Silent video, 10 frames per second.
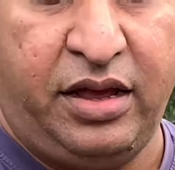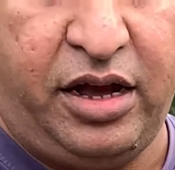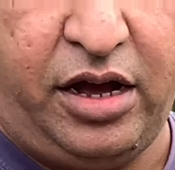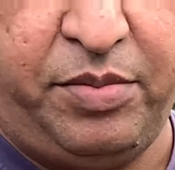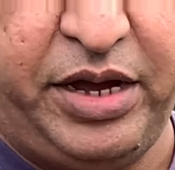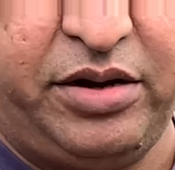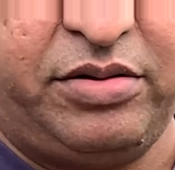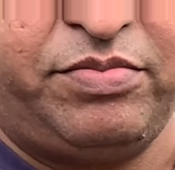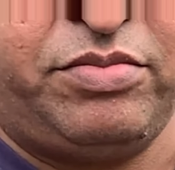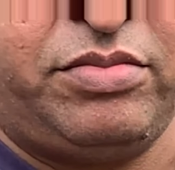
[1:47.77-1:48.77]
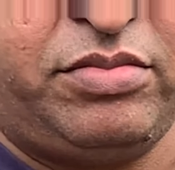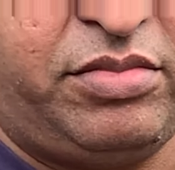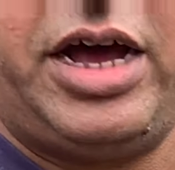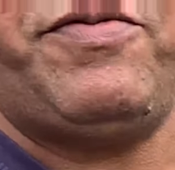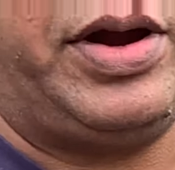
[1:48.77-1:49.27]
I mean,
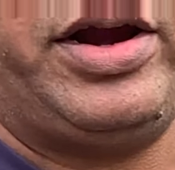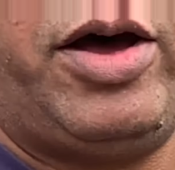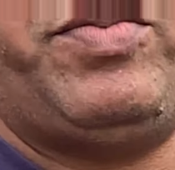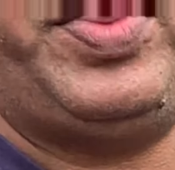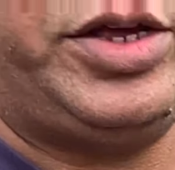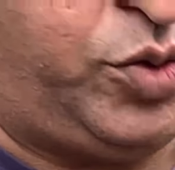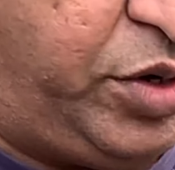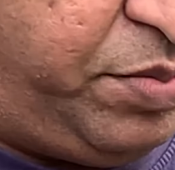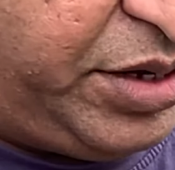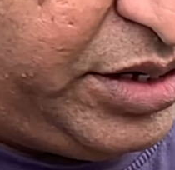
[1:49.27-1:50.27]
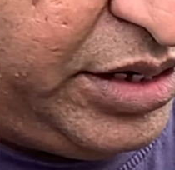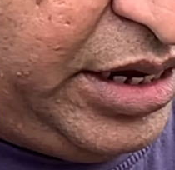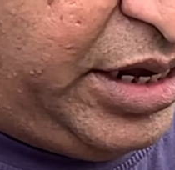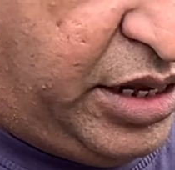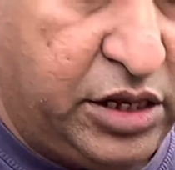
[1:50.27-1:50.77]
I fell in love with this one because
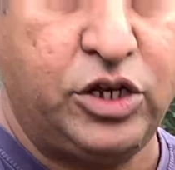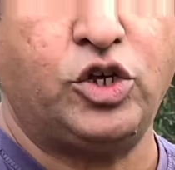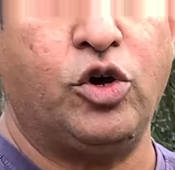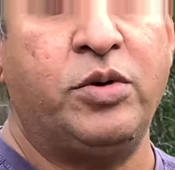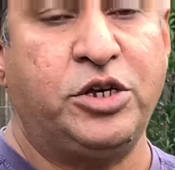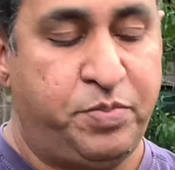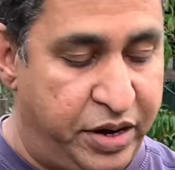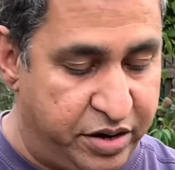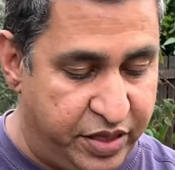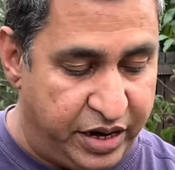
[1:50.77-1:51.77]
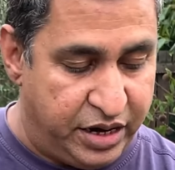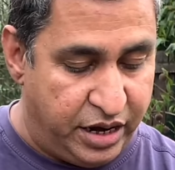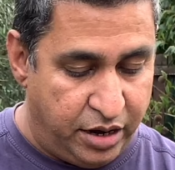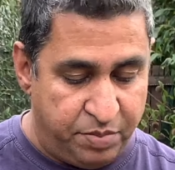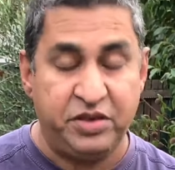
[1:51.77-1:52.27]
this is so much better than
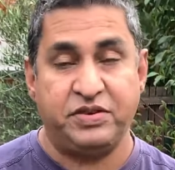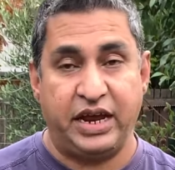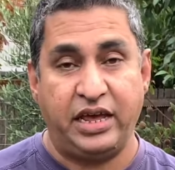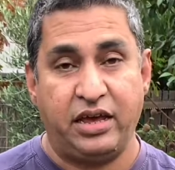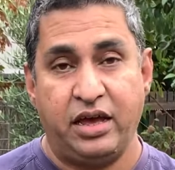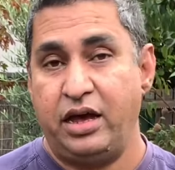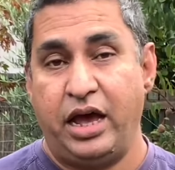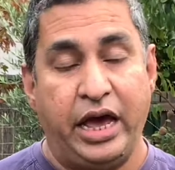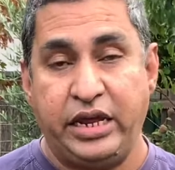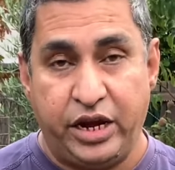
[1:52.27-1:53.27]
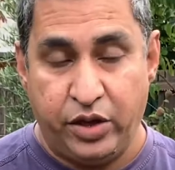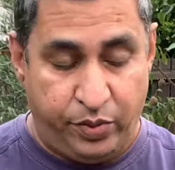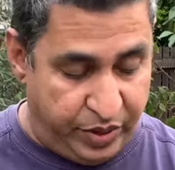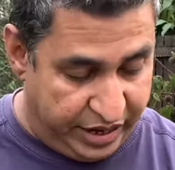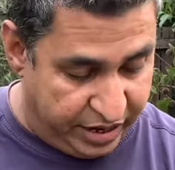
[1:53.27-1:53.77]
beefsteak any day of the
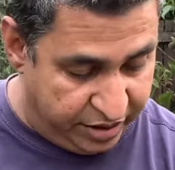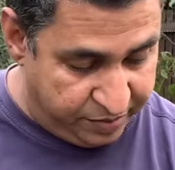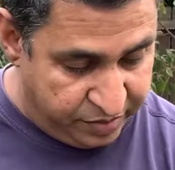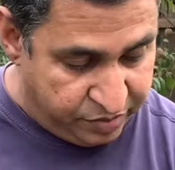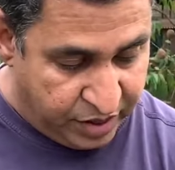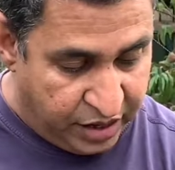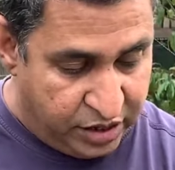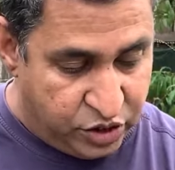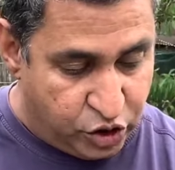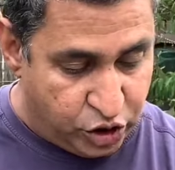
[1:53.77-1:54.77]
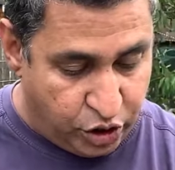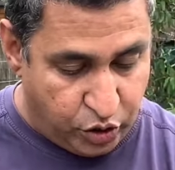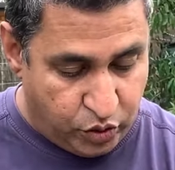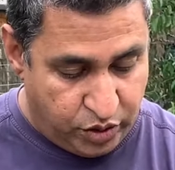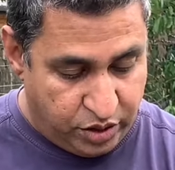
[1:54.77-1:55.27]
week.
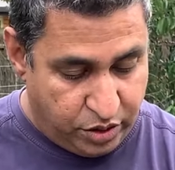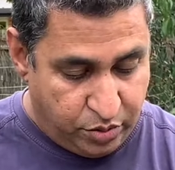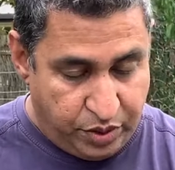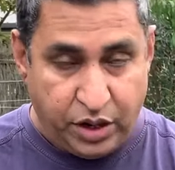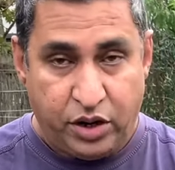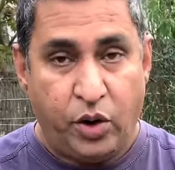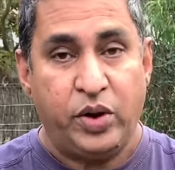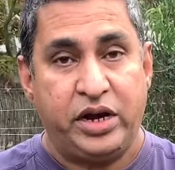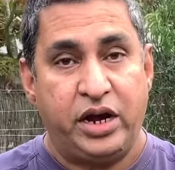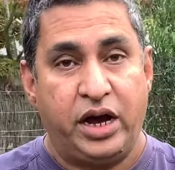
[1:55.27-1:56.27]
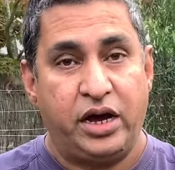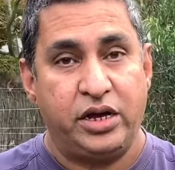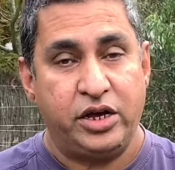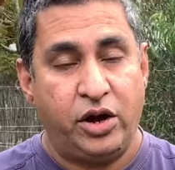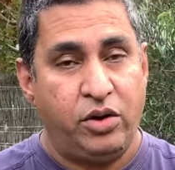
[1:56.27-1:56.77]
So we're gonna go and
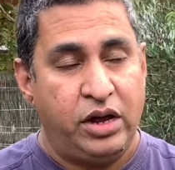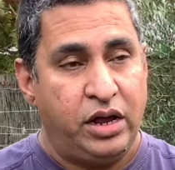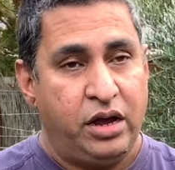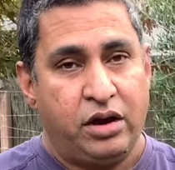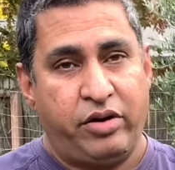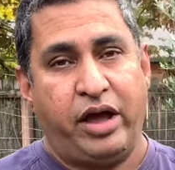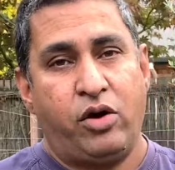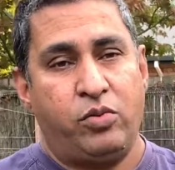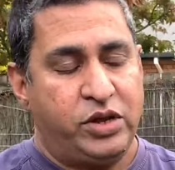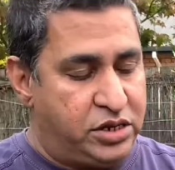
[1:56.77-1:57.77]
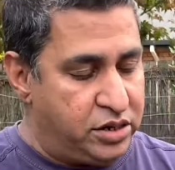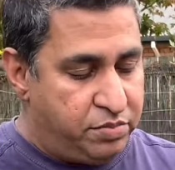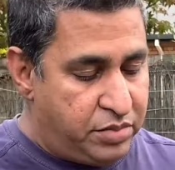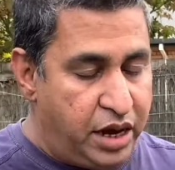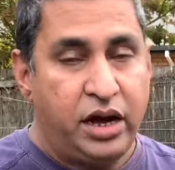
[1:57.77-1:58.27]
crack on with some
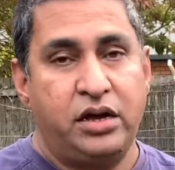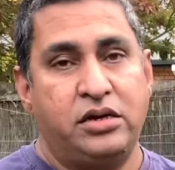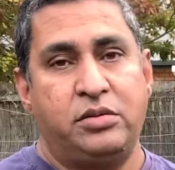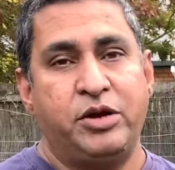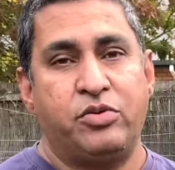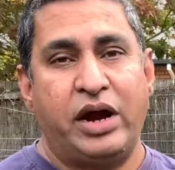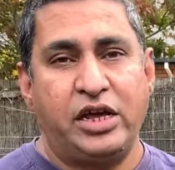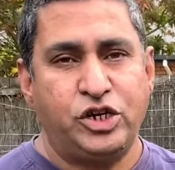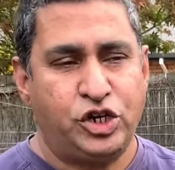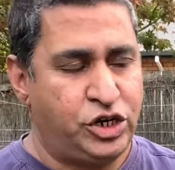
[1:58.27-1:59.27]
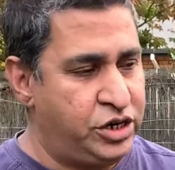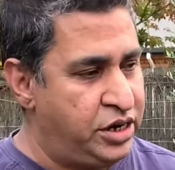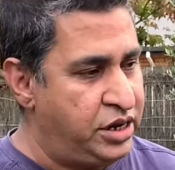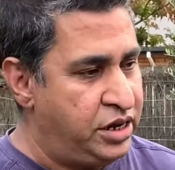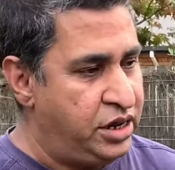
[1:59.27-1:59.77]
tomato relish,
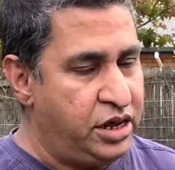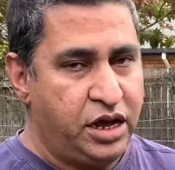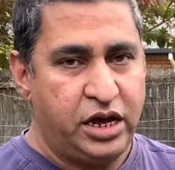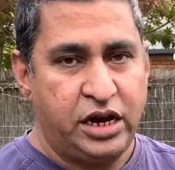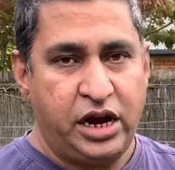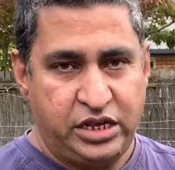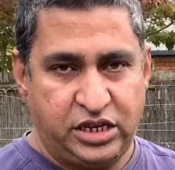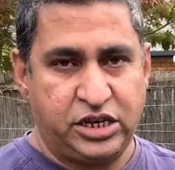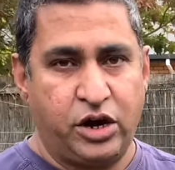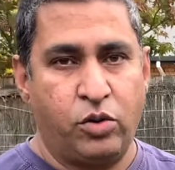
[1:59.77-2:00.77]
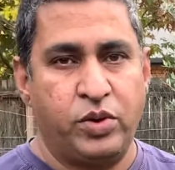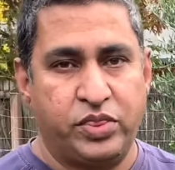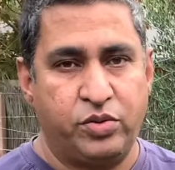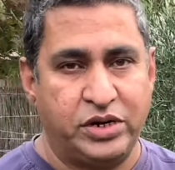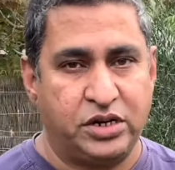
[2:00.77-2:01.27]
and let's get on with
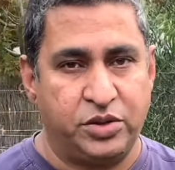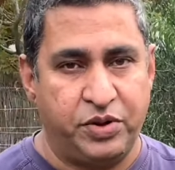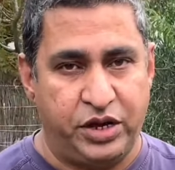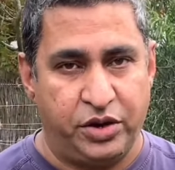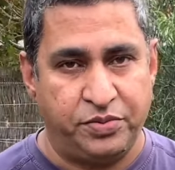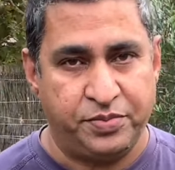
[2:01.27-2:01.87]
the rest of the video.